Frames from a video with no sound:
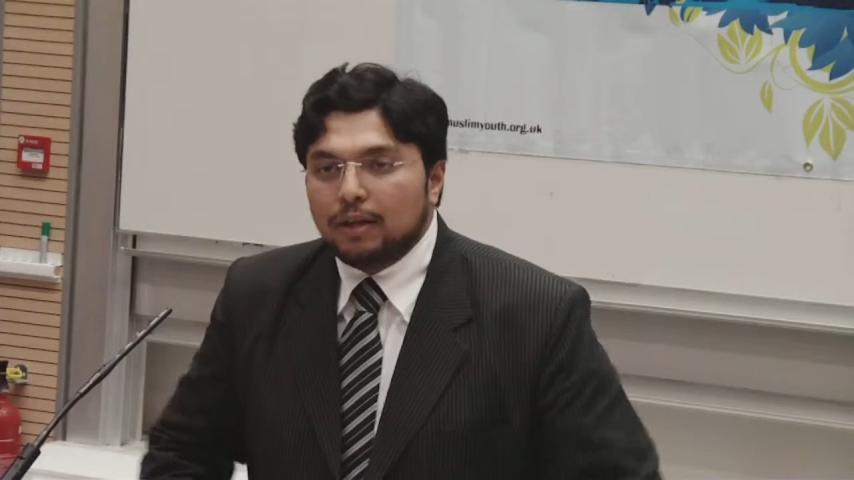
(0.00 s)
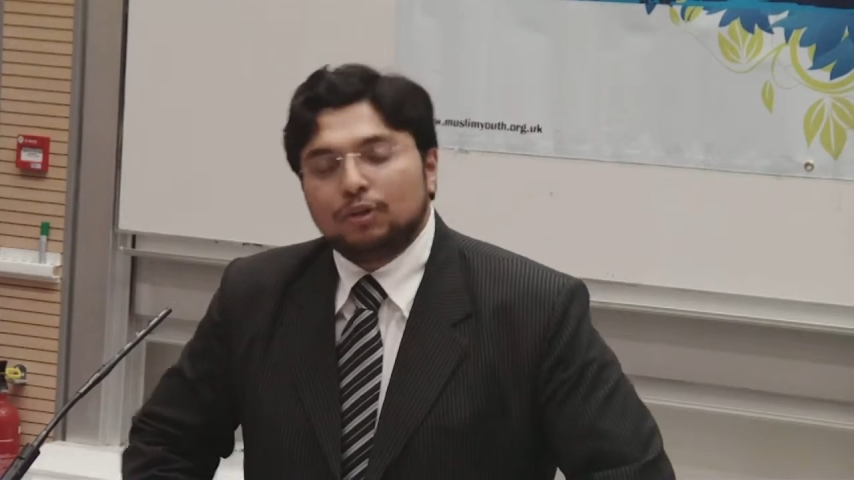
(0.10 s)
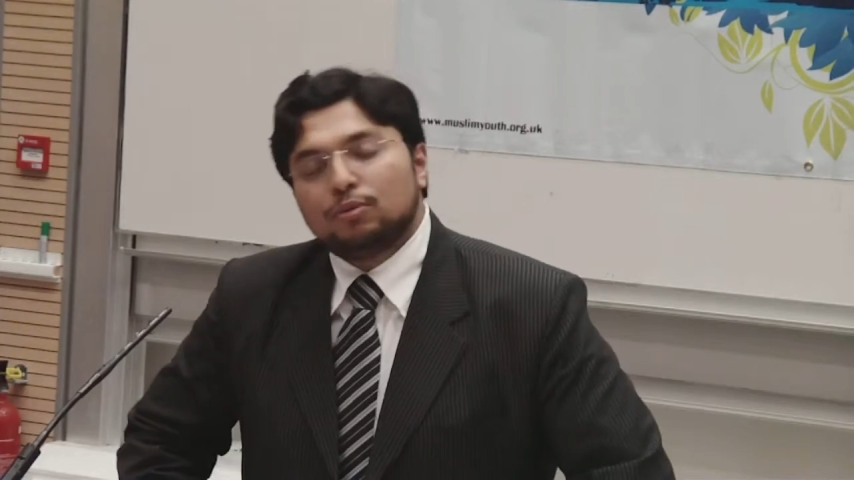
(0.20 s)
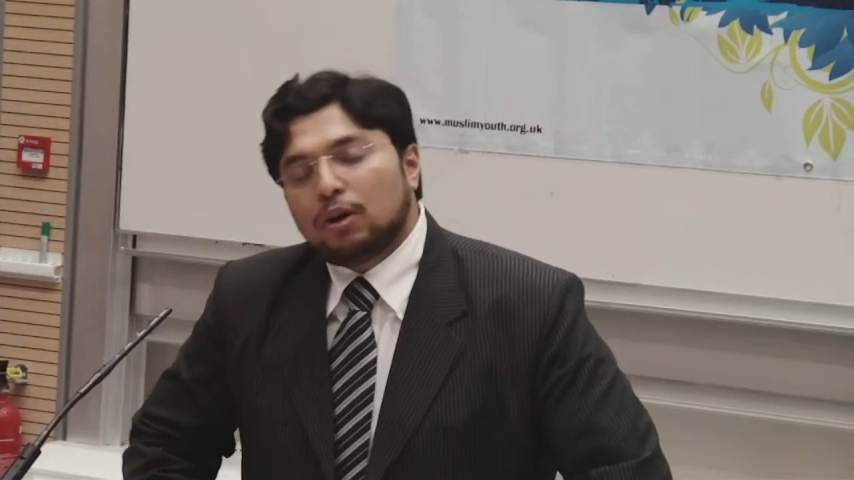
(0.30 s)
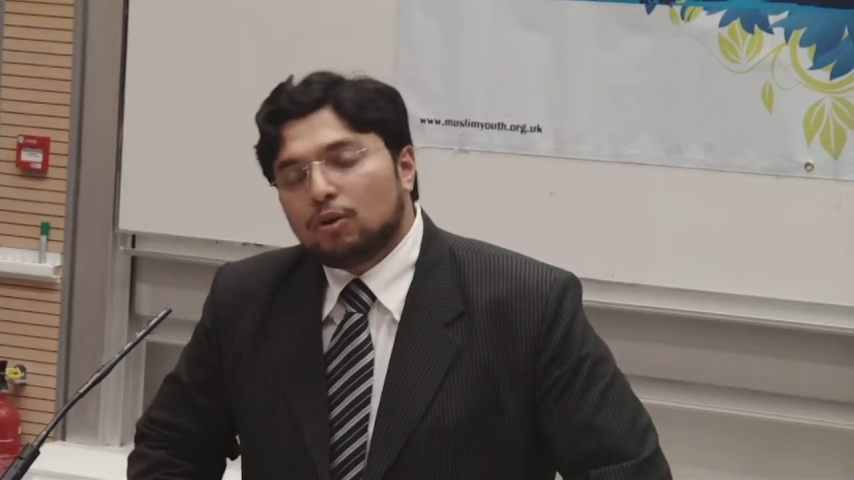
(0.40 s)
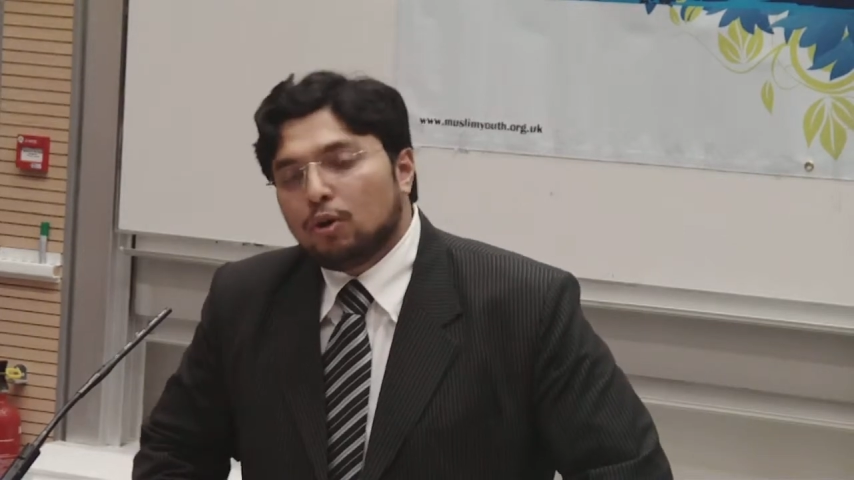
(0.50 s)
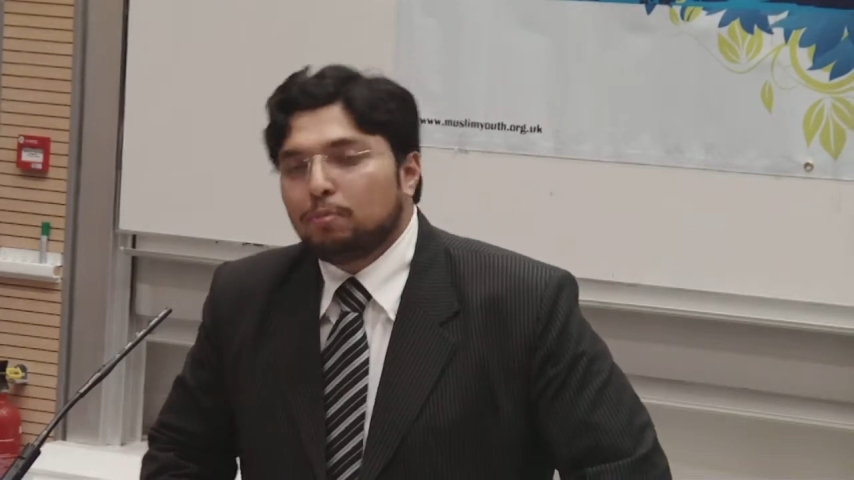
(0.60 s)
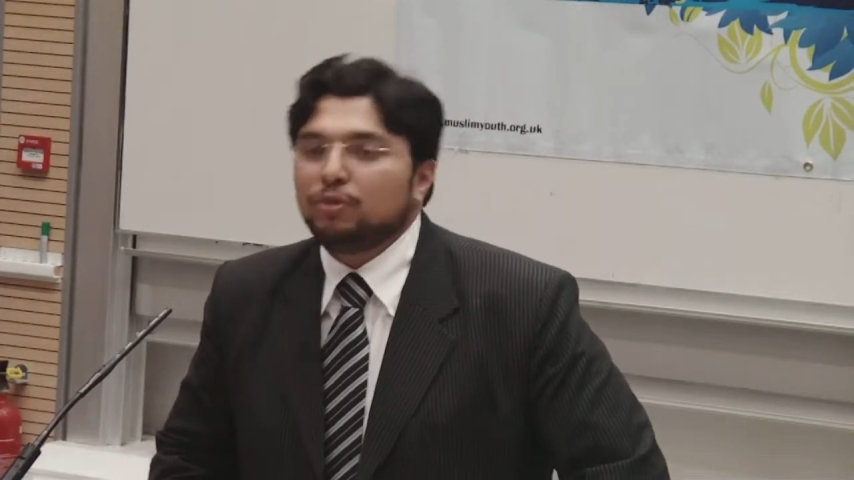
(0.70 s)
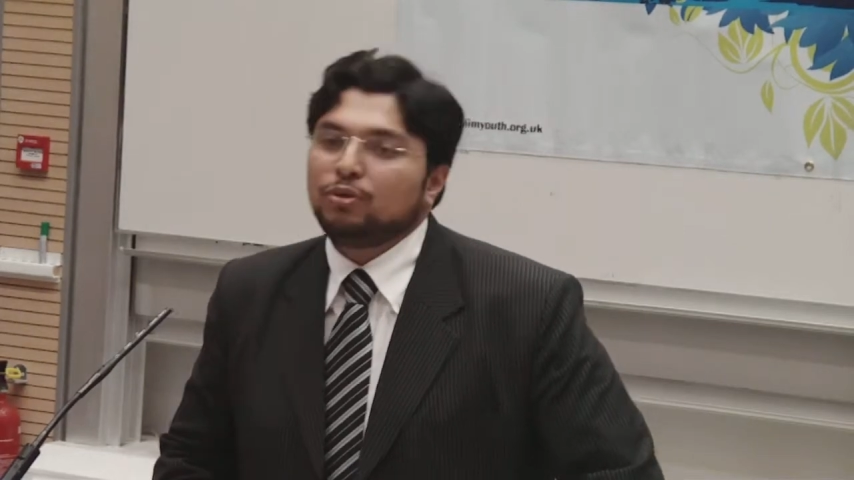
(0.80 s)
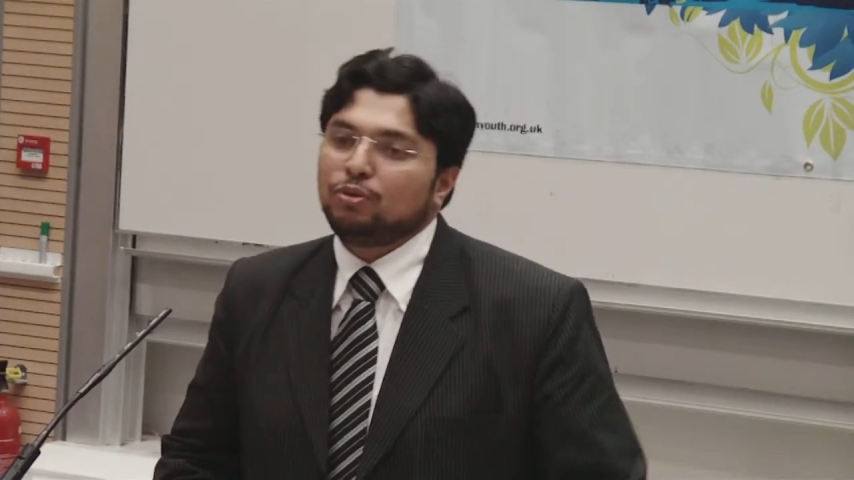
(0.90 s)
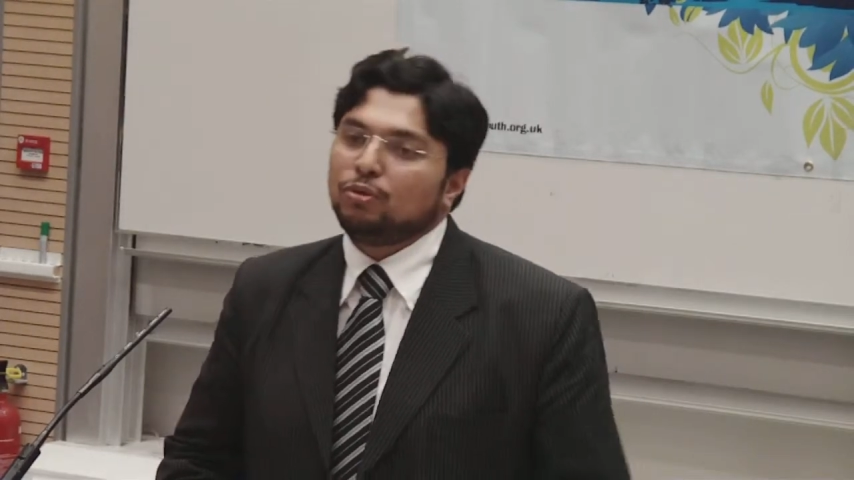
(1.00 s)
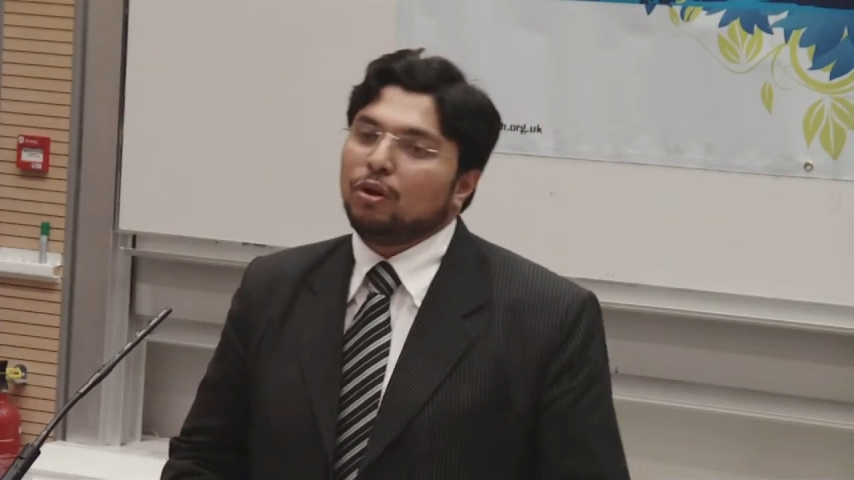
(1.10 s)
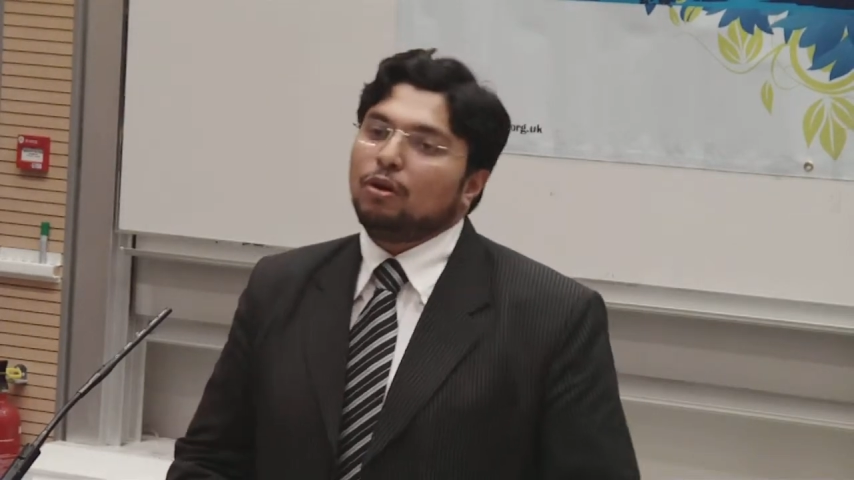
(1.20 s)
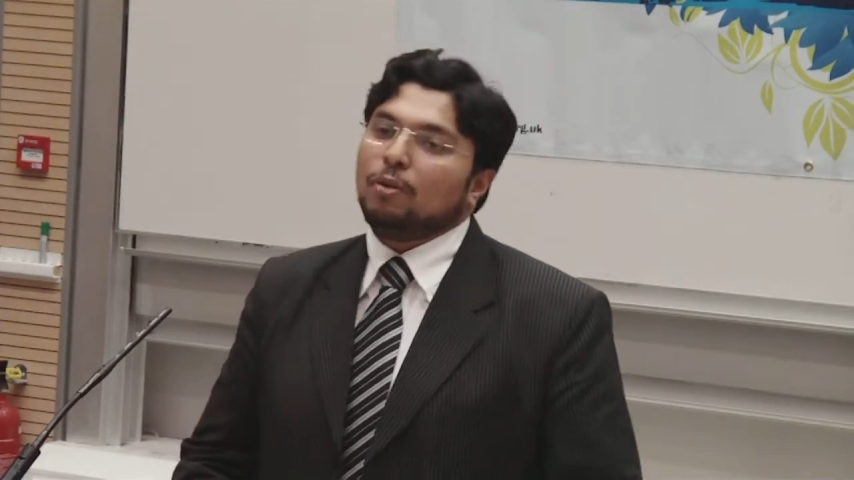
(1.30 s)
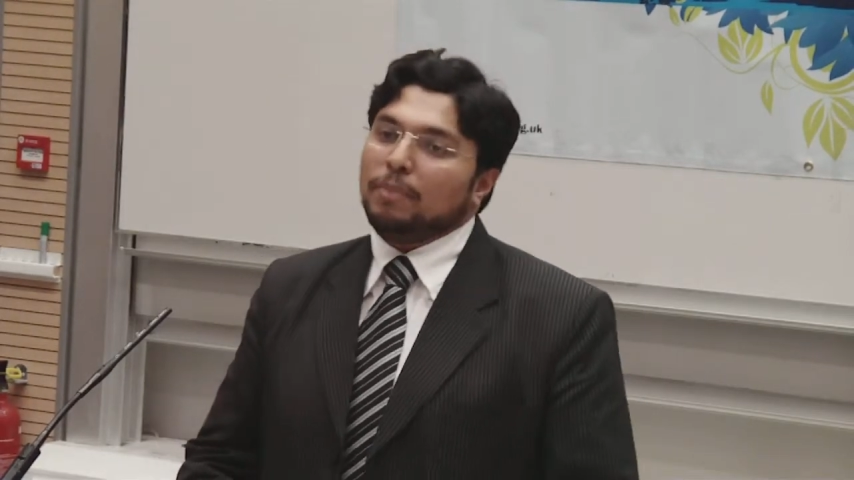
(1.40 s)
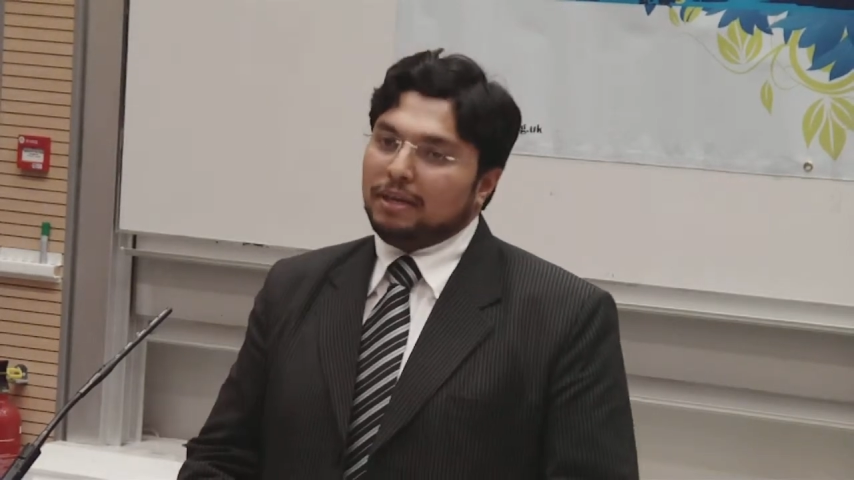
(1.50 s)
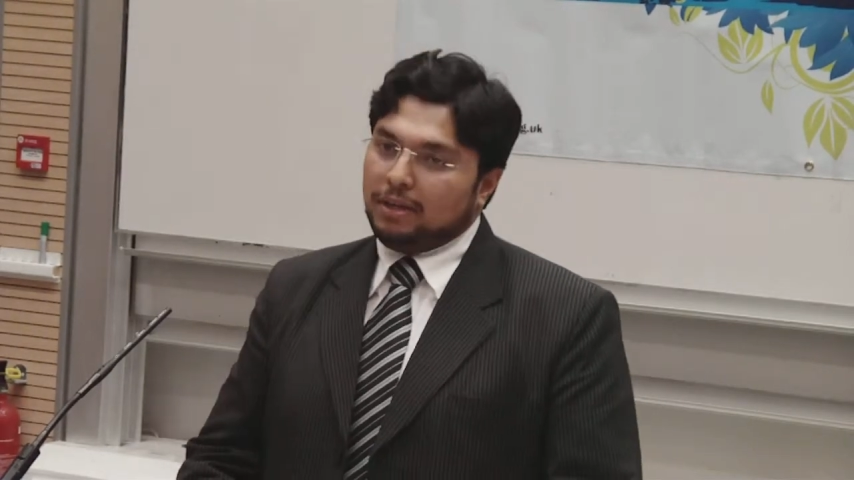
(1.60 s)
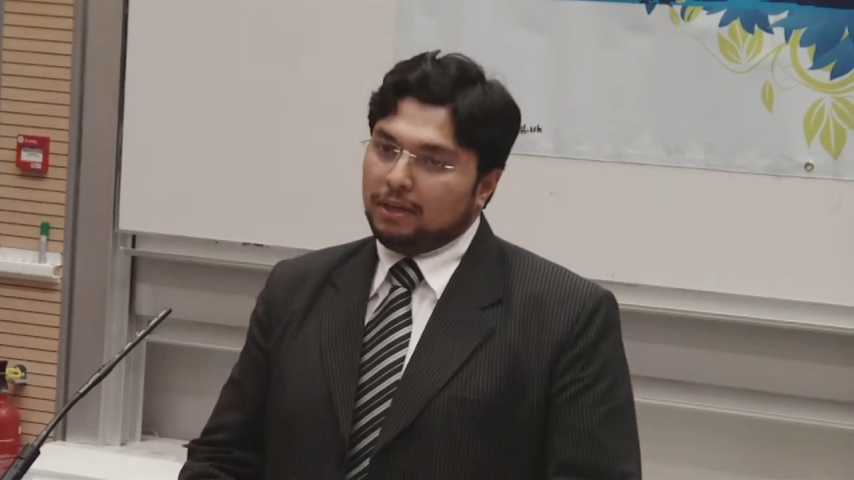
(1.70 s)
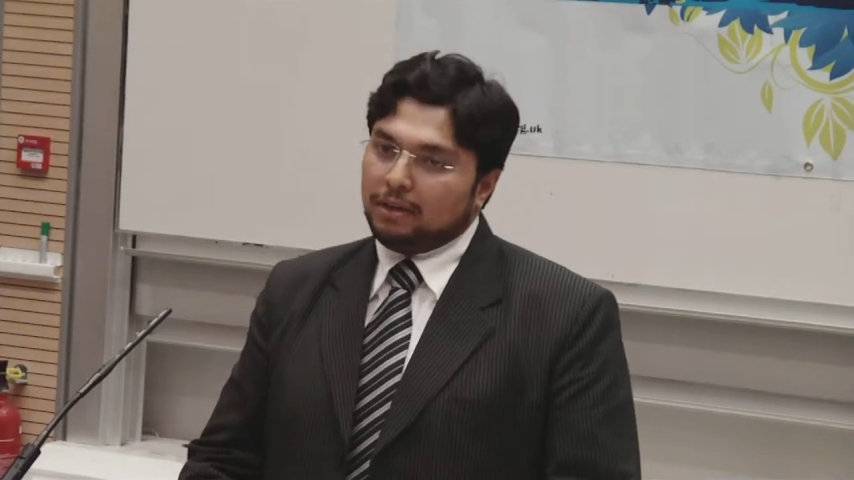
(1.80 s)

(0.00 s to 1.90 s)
then you are open to do a lawmaking.